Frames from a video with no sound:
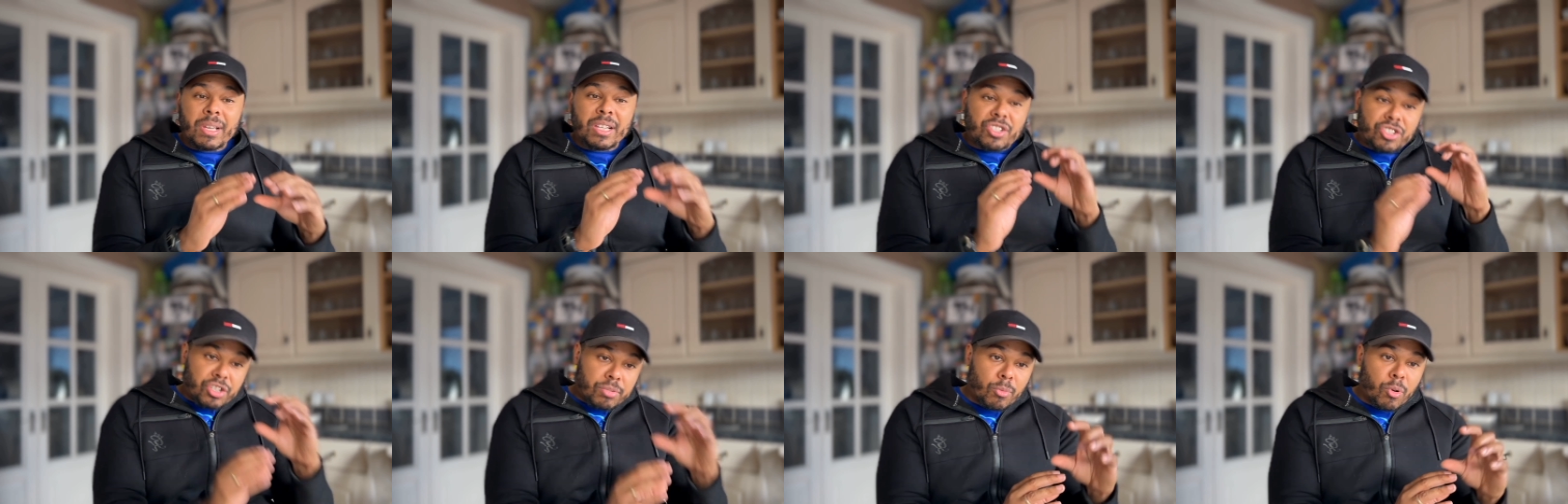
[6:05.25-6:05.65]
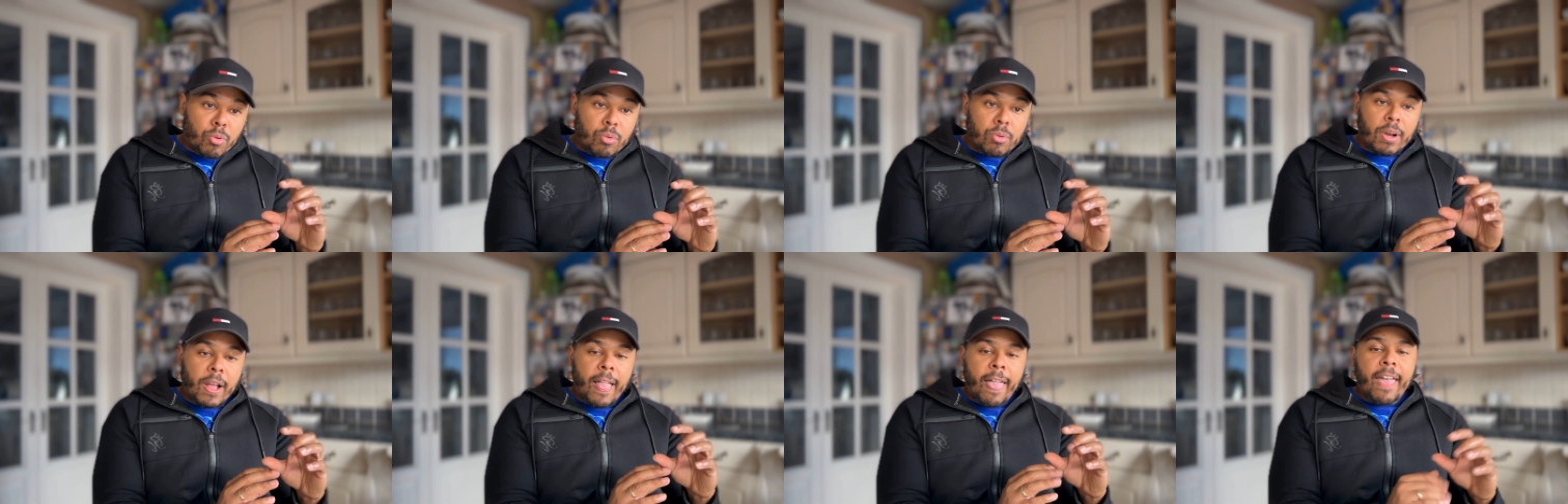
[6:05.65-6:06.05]
it's
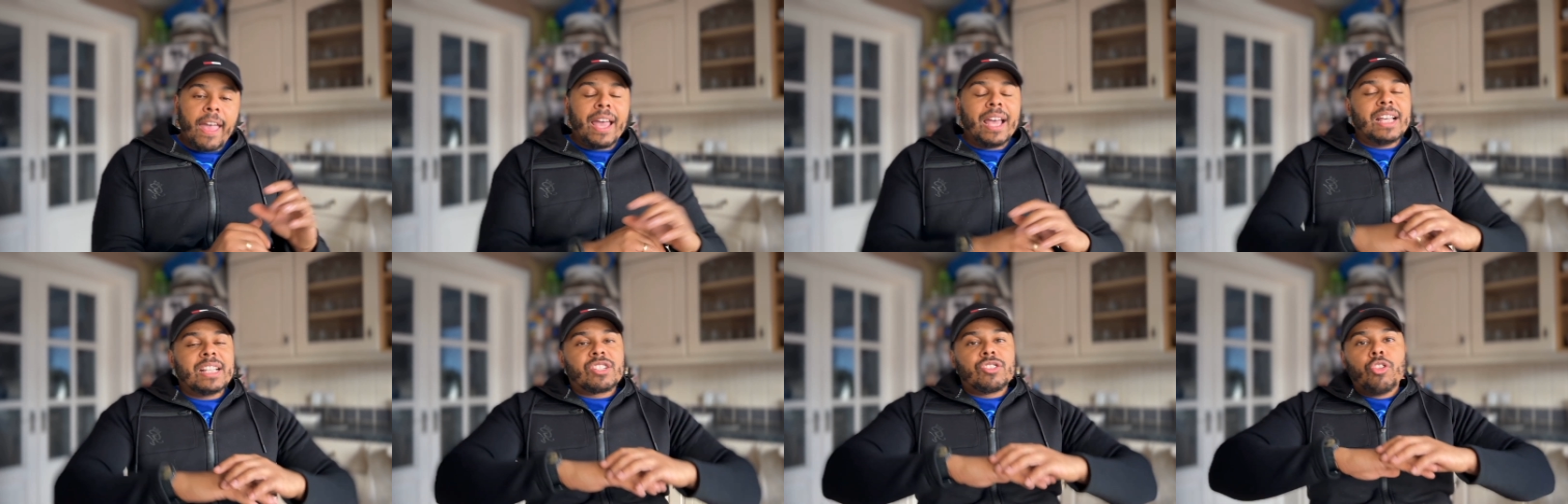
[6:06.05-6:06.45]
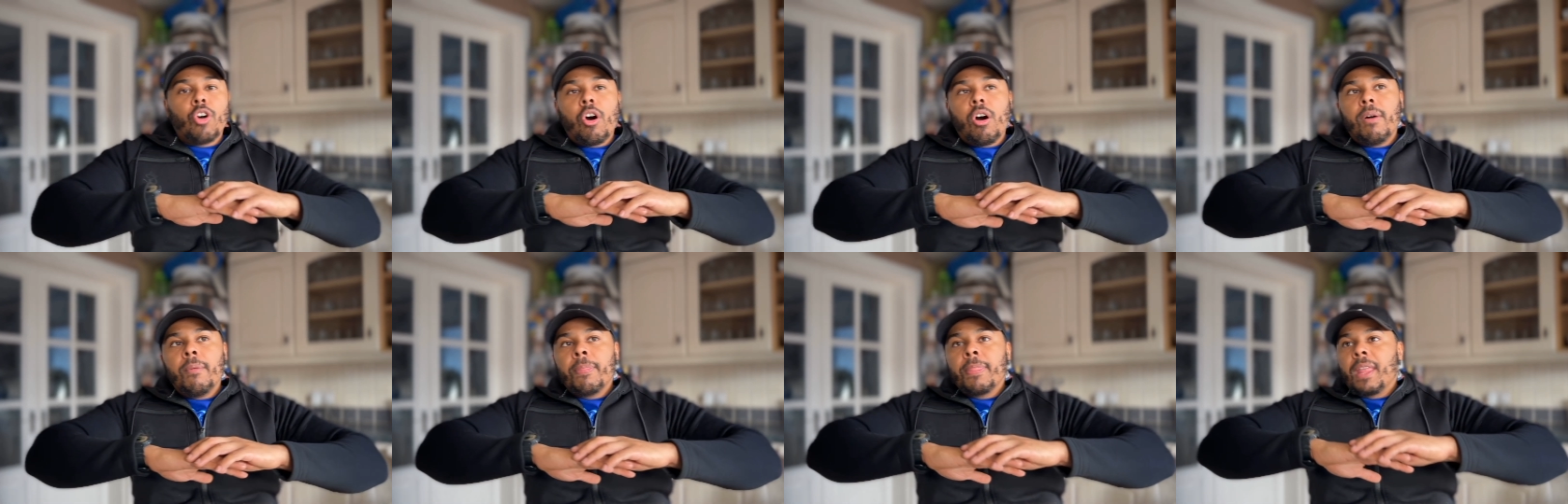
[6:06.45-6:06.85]
small. It's
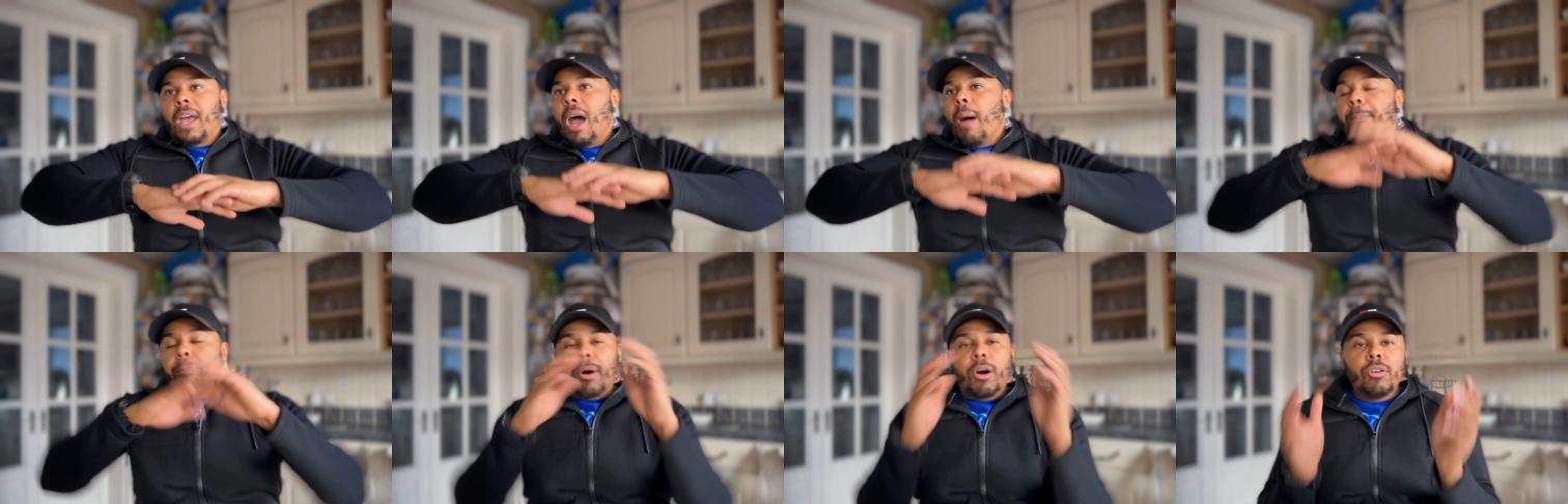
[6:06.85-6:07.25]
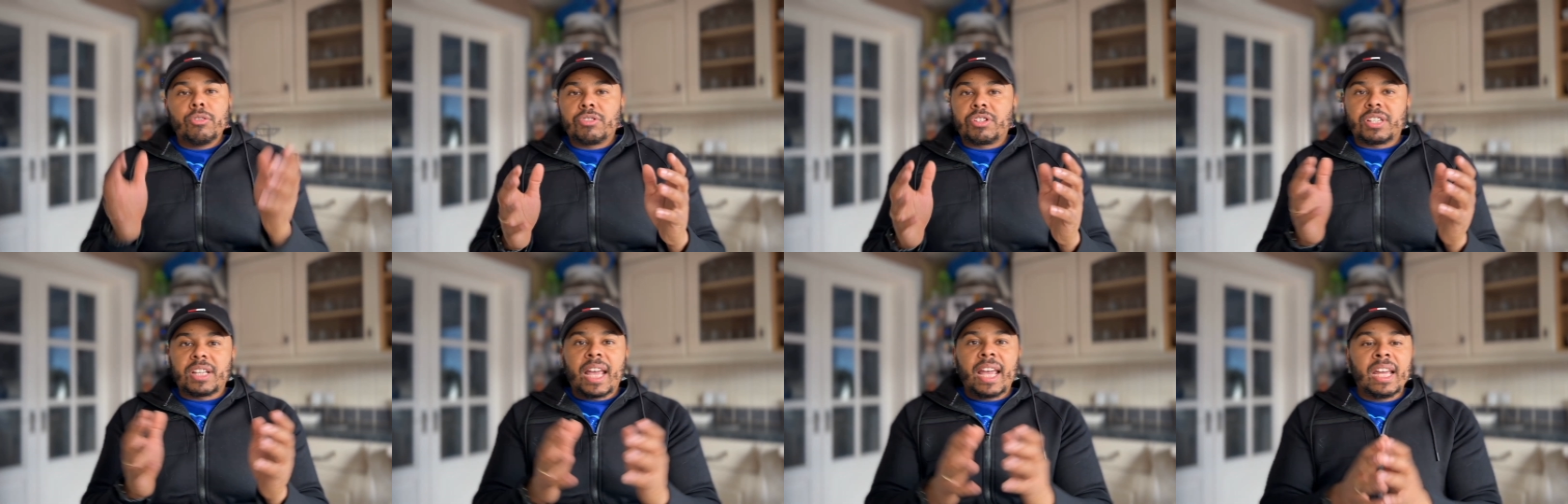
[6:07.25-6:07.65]
not a
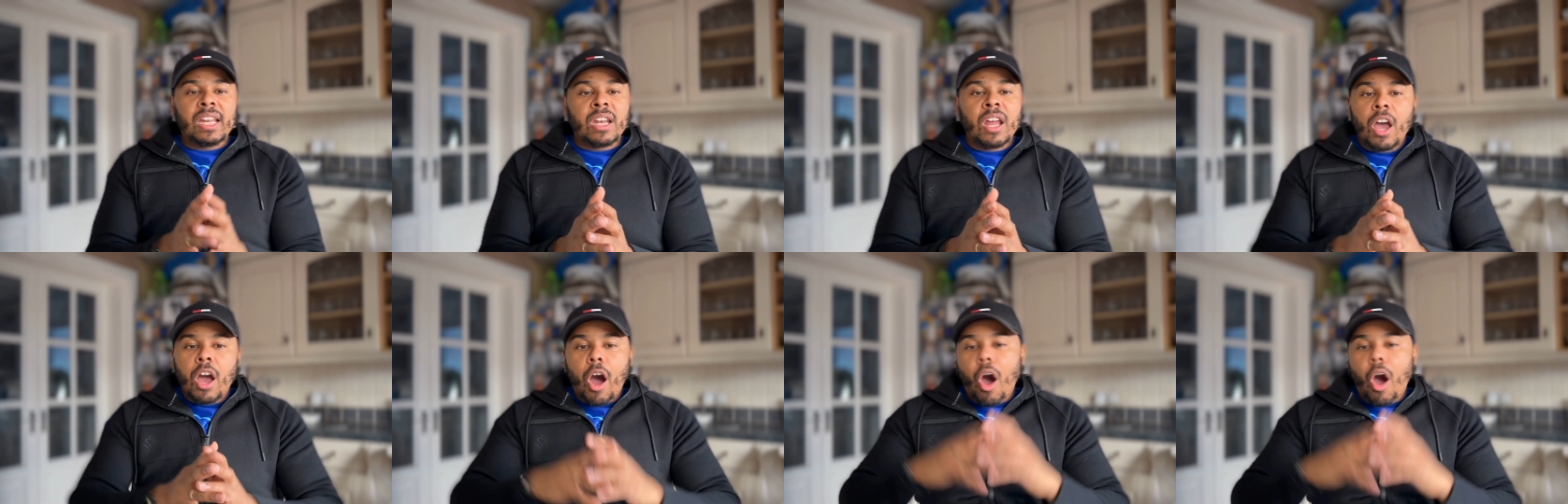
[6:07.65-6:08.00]
post saying,